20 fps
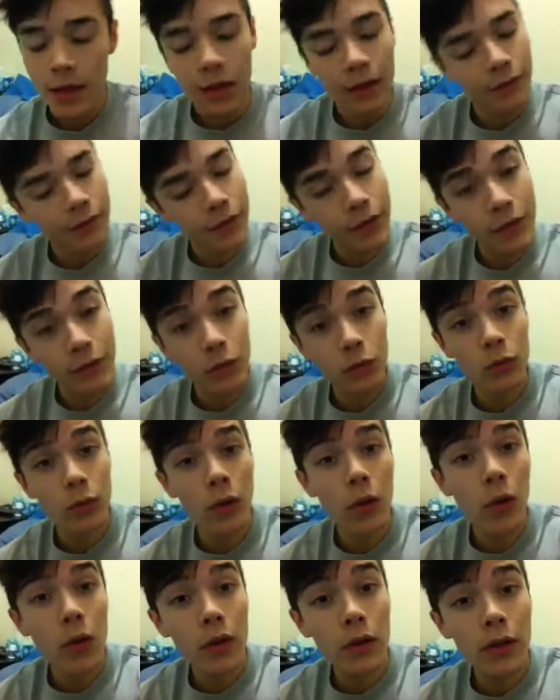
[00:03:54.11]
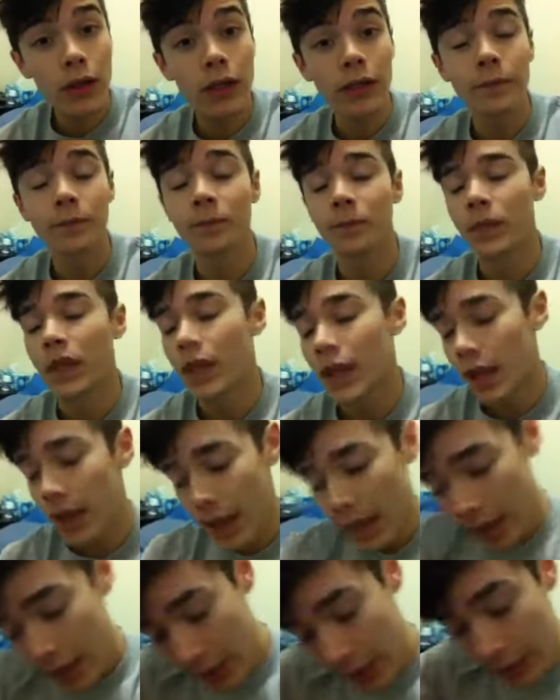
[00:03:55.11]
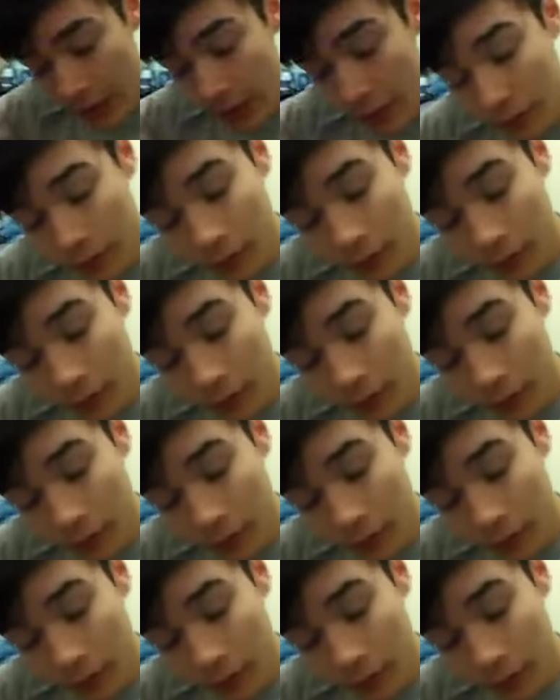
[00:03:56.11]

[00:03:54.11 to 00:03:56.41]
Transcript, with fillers: I finished school early and I